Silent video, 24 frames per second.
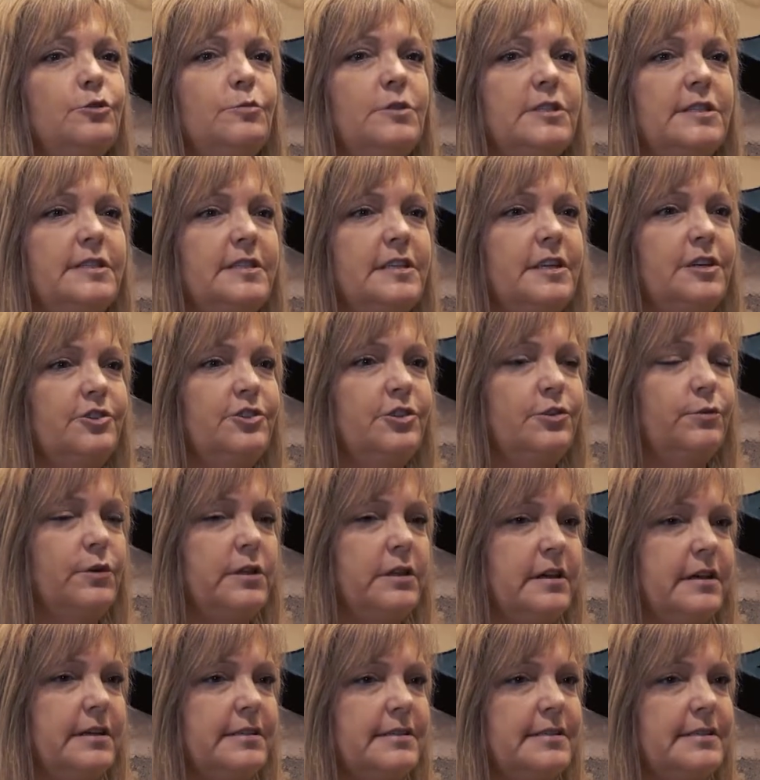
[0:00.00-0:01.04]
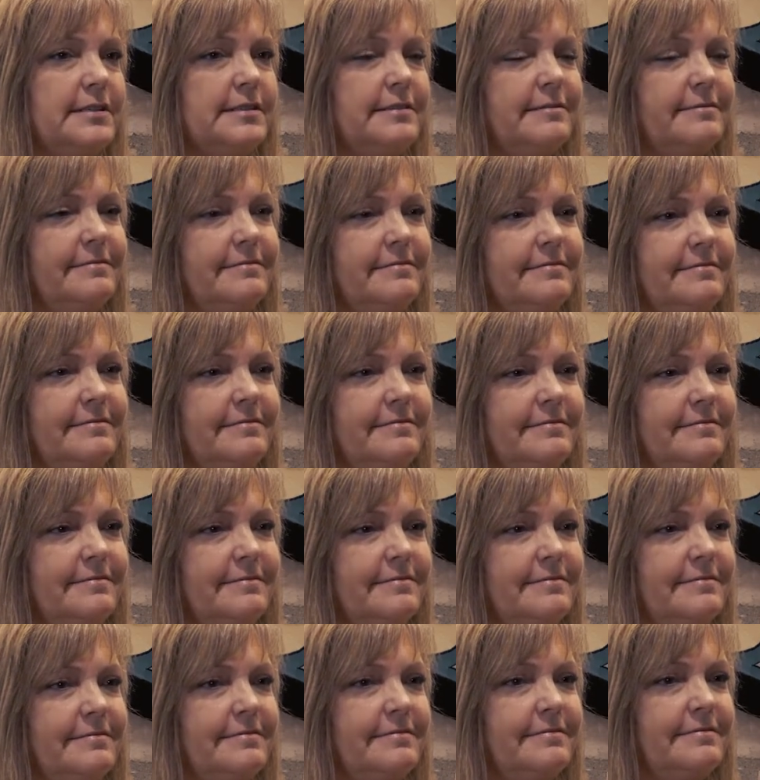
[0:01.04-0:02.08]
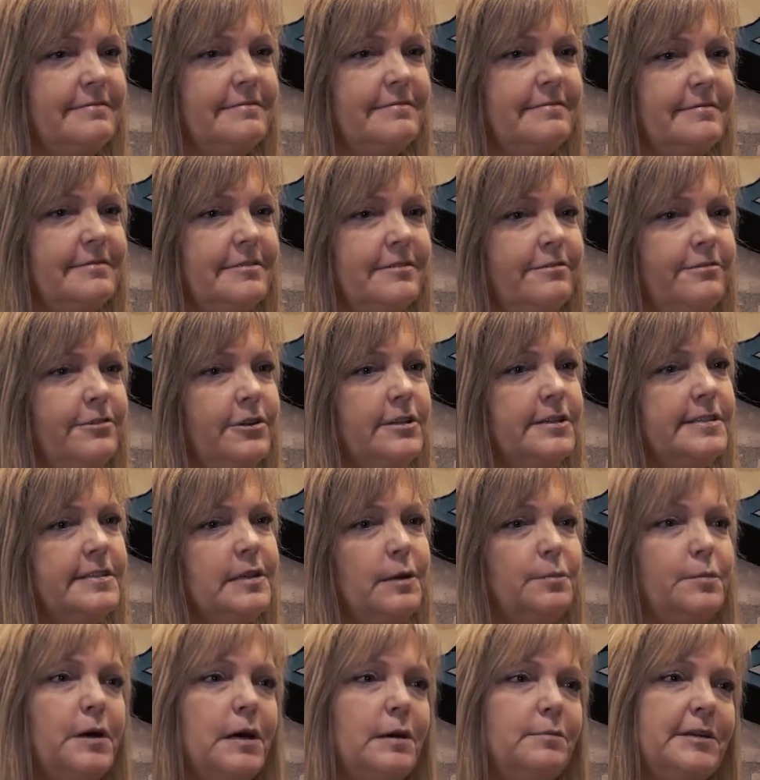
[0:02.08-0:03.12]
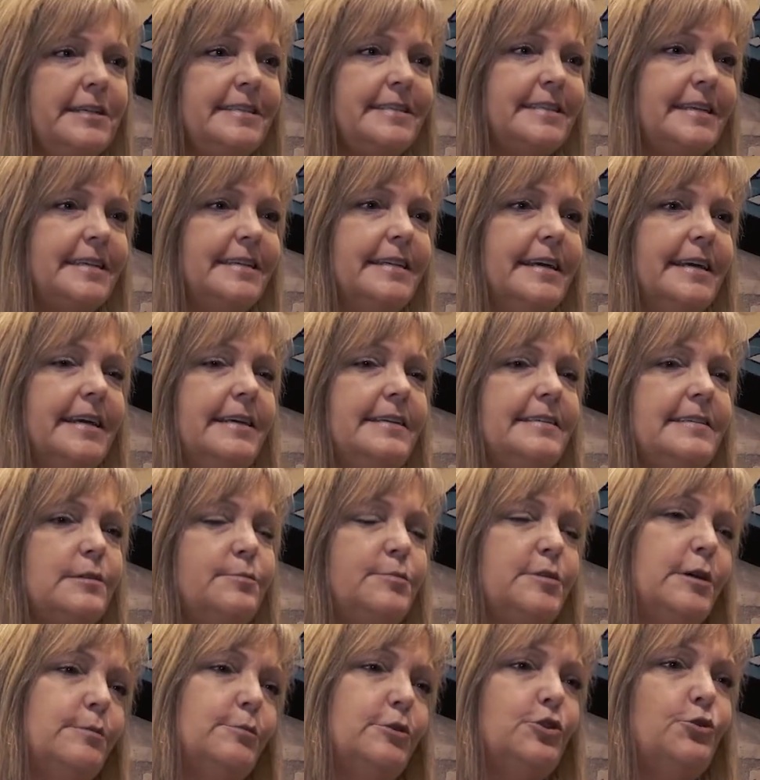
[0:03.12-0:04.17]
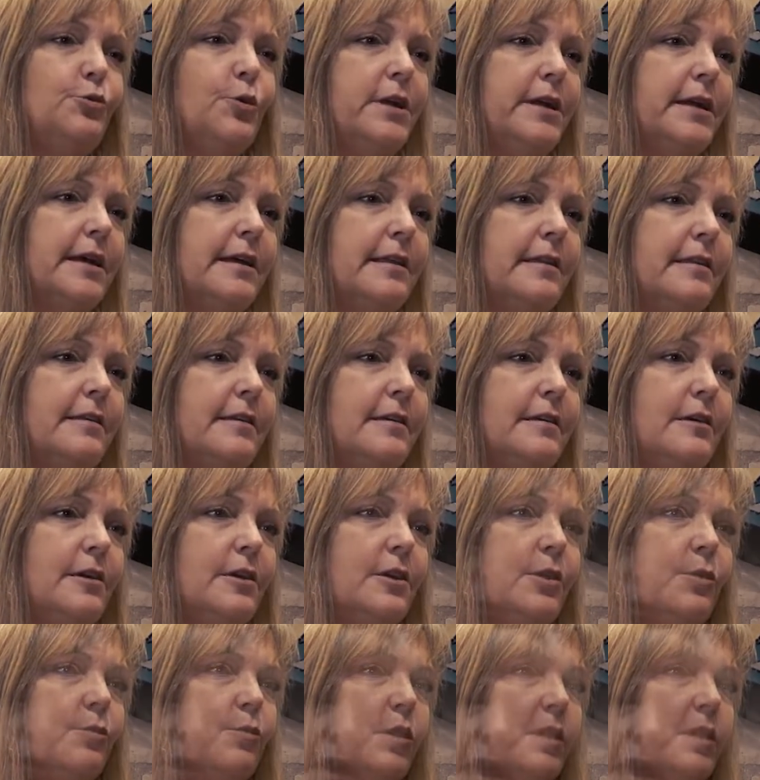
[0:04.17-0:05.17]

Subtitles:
discussion with us. For this upcoming Sunday, September 20th, we'll